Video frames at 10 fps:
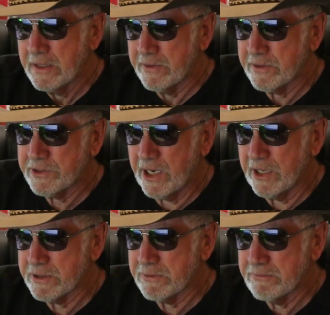The
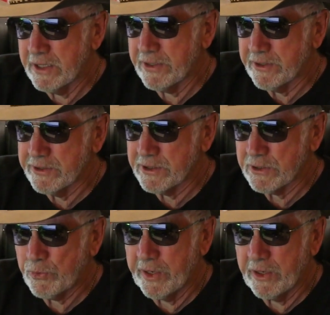child's mother is a
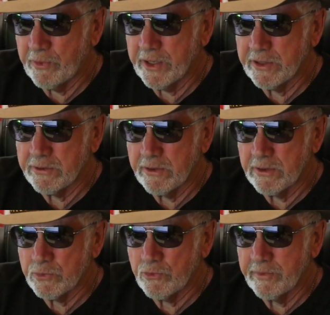
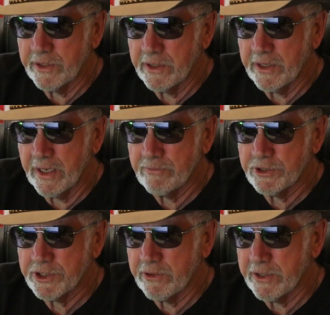21-year-old woman named
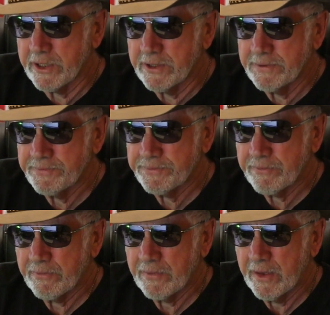Jody.
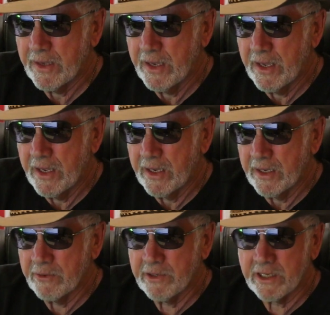
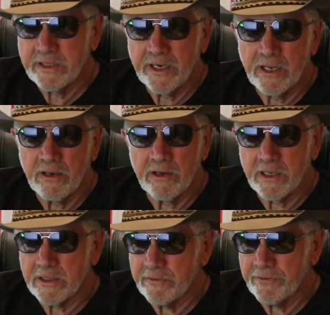You want to take a look
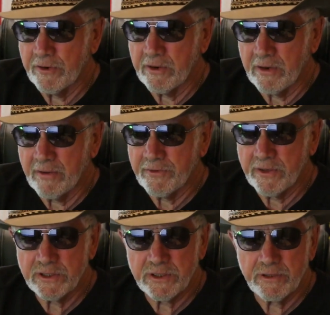at the photograph of
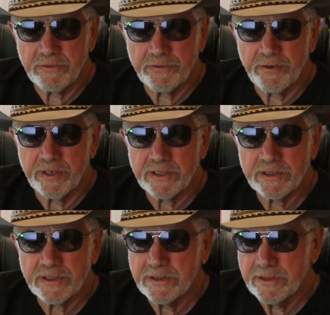these two
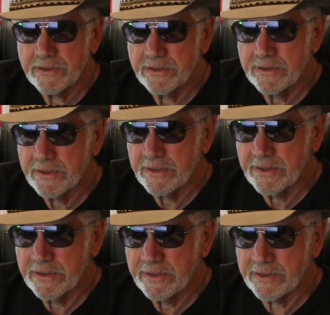freaks.
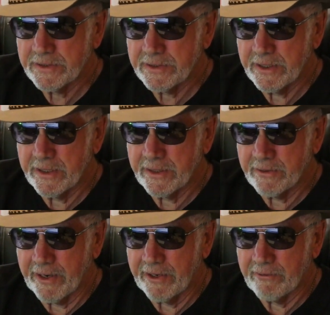This
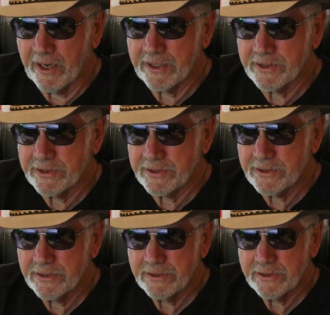Greg
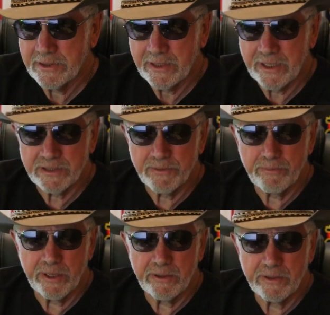Rogers has a
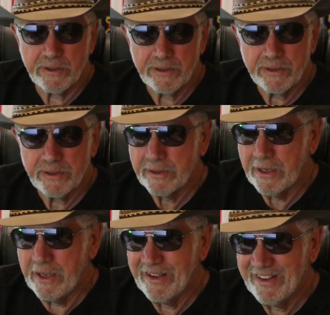beard
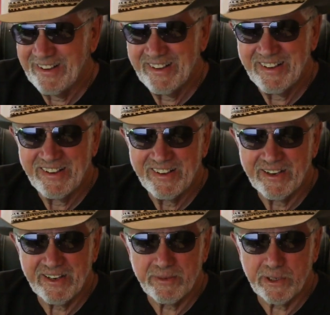
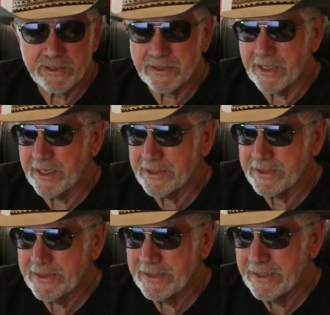and a mustache.